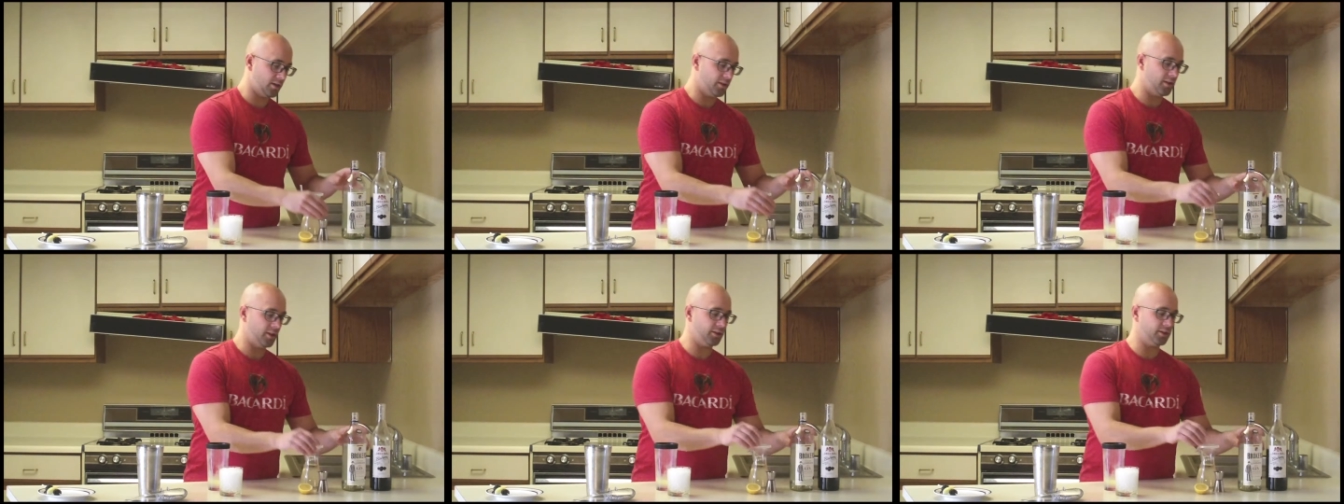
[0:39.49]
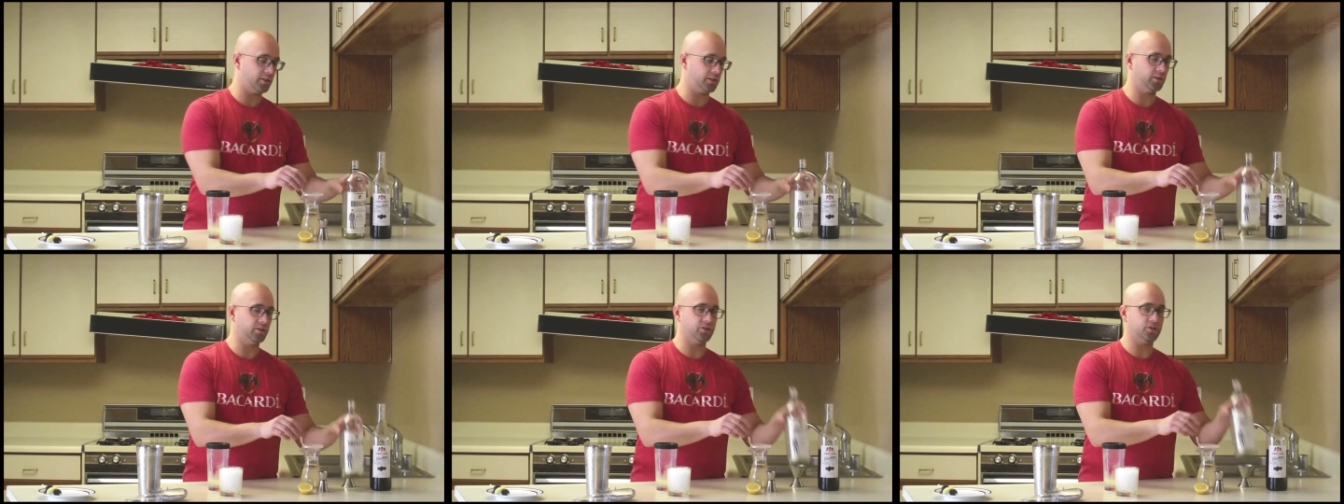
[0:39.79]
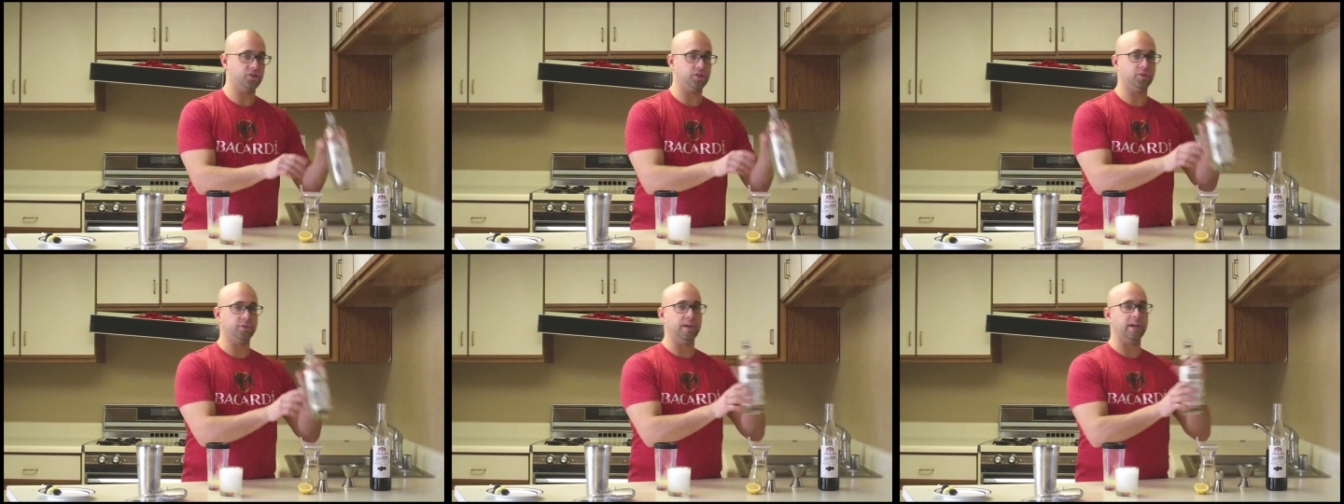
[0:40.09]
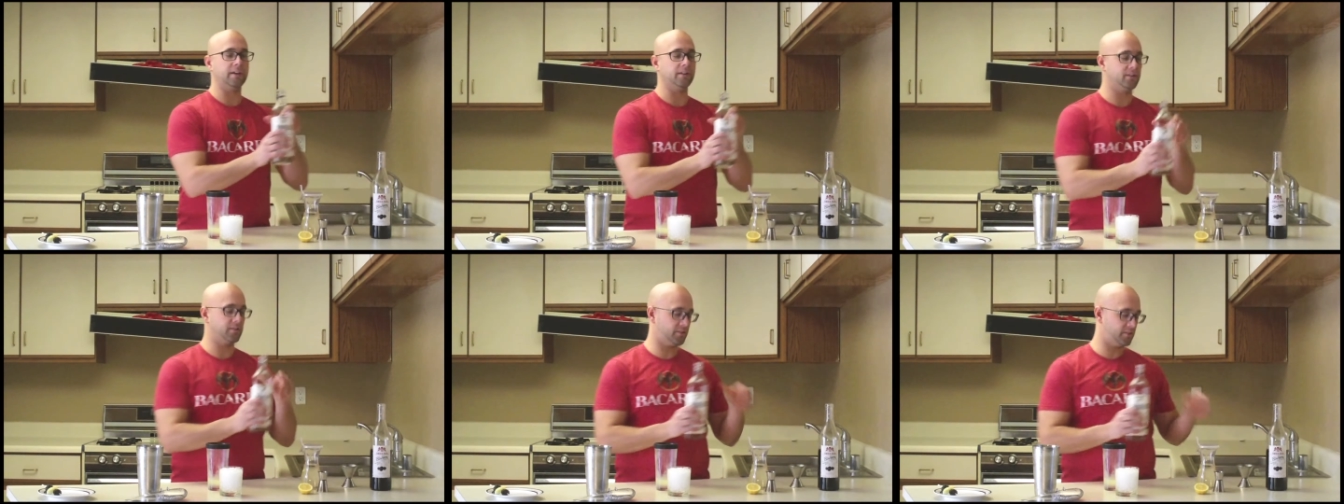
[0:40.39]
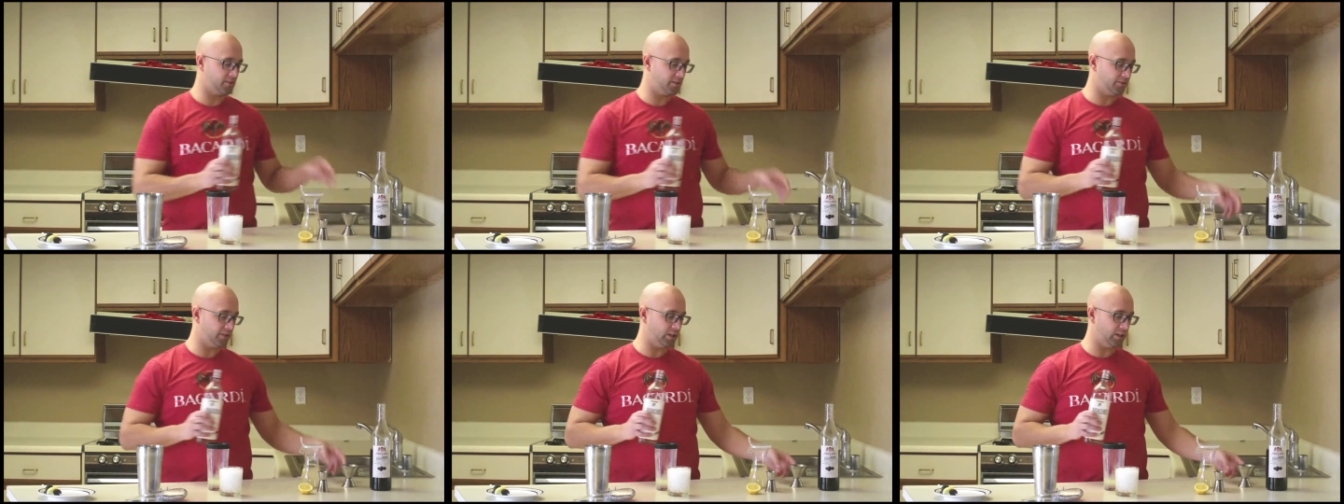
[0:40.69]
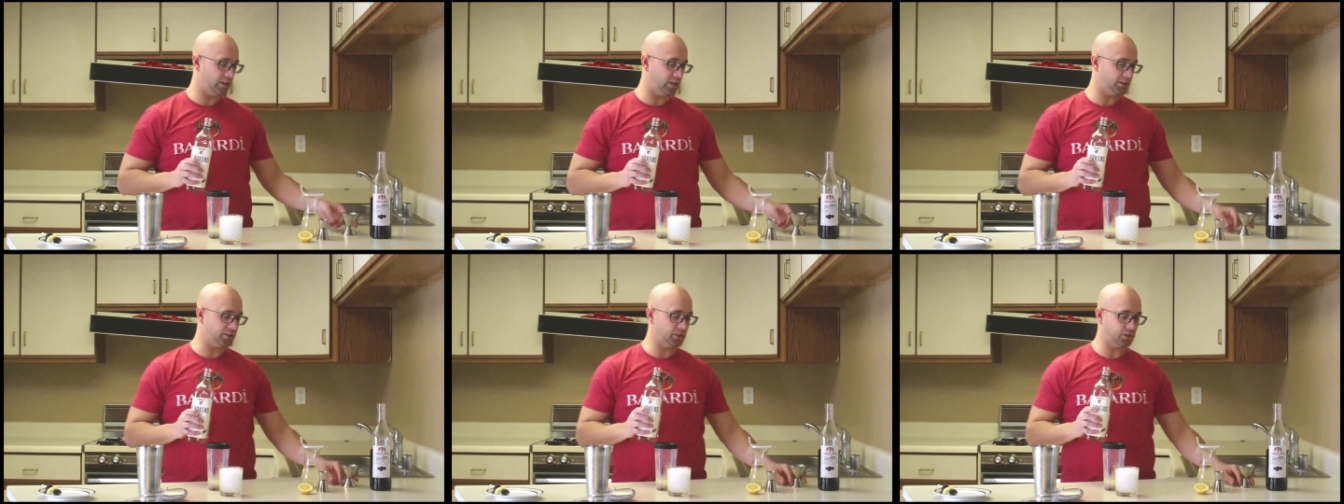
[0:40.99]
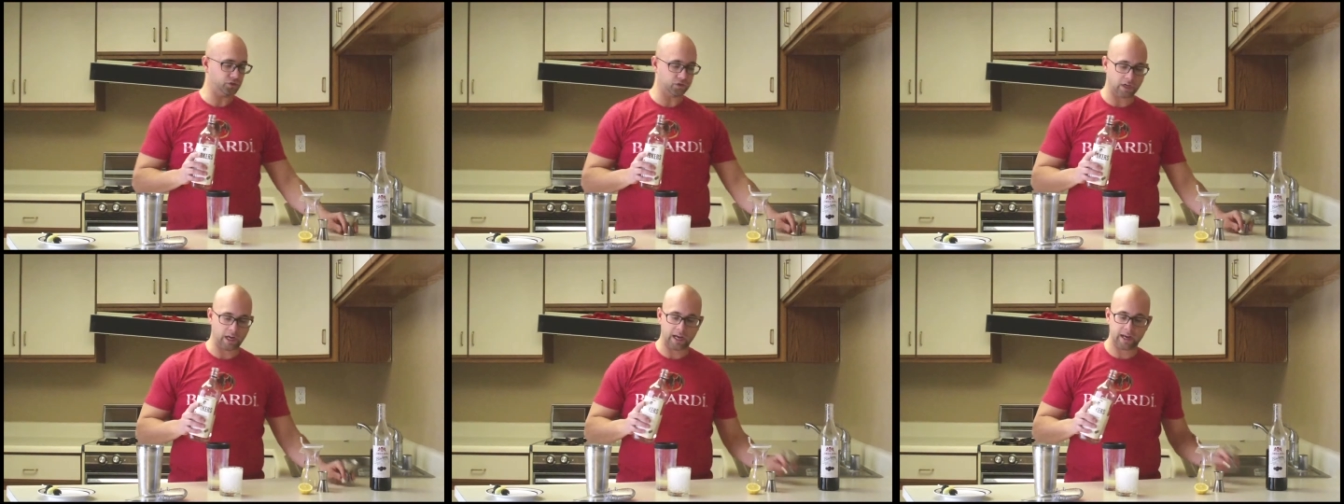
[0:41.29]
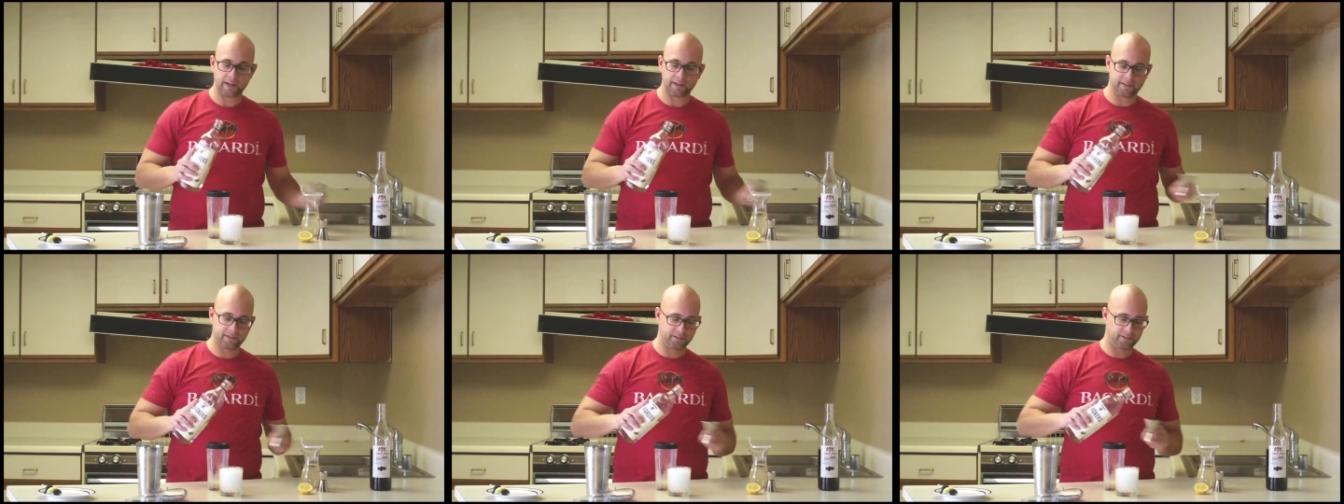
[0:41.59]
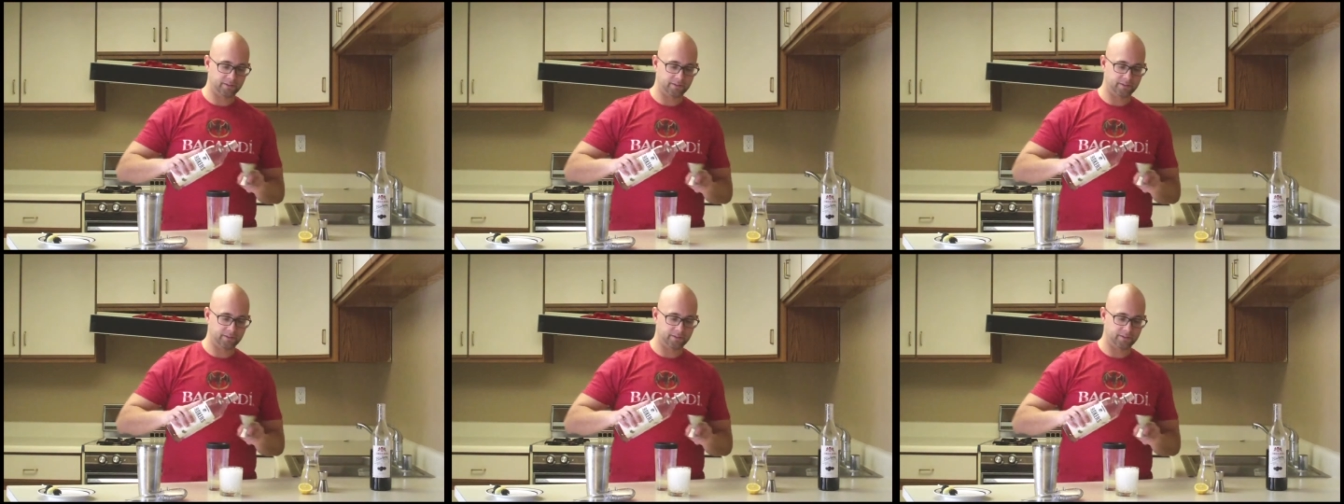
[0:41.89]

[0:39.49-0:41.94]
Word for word: Then you're going to use 2 ounces of a London Dry.